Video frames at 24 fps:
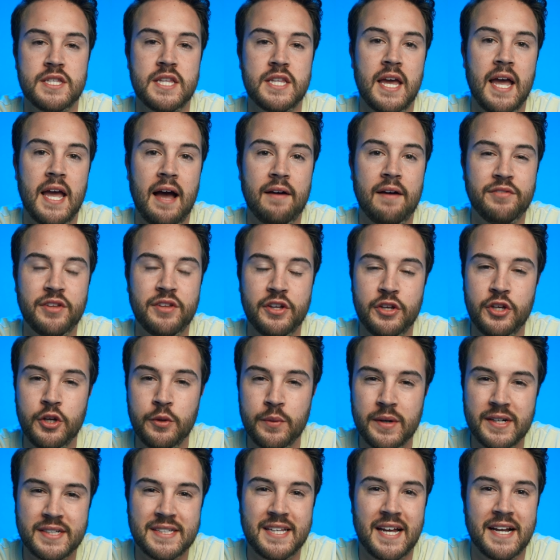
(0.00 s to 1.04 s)
They have the
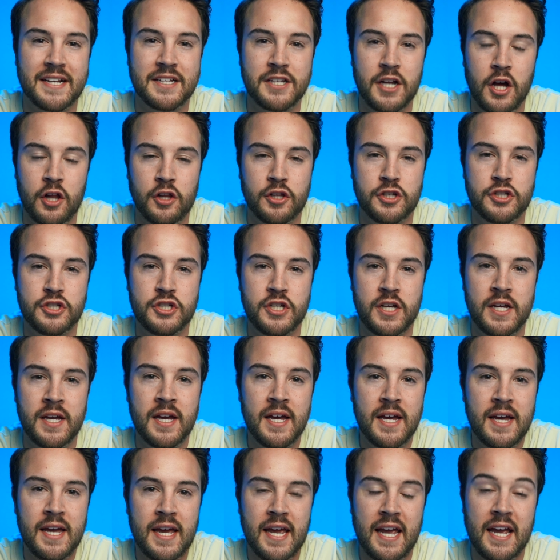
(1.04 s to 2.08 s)
newer technology
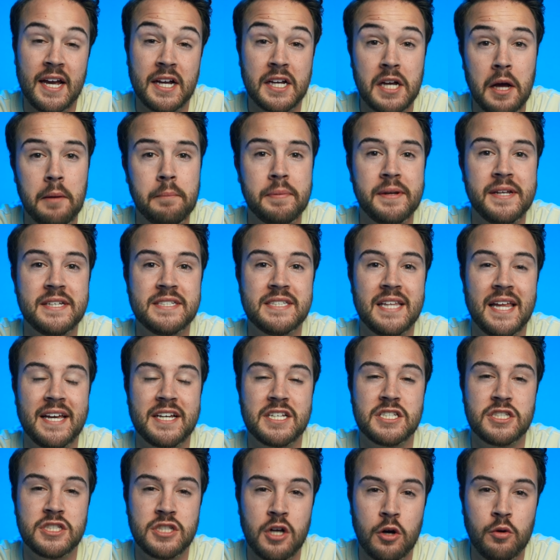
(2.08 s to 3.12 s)
and companies like
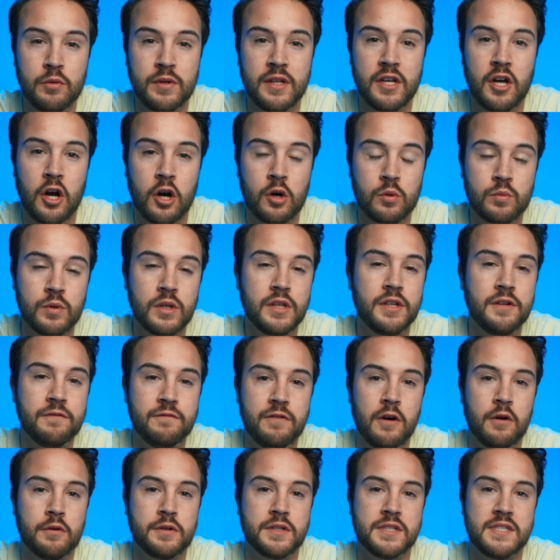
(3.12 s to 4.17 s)
Sony are really
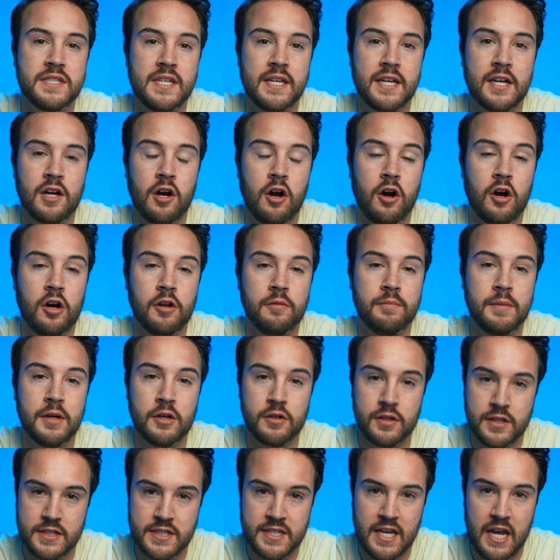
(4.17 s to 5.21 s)
focusing on
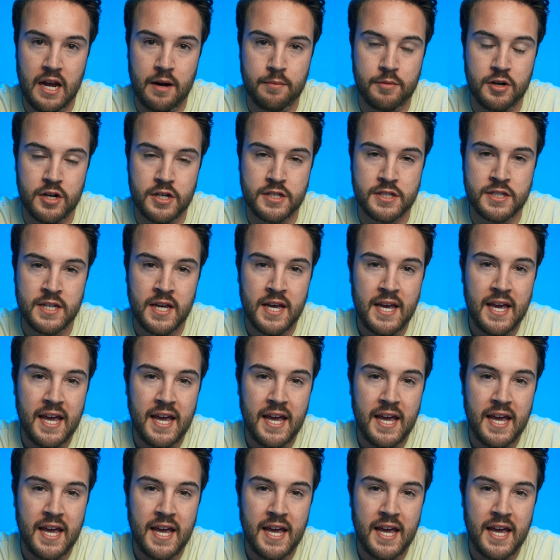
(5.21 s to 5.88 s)
mirrorless cameras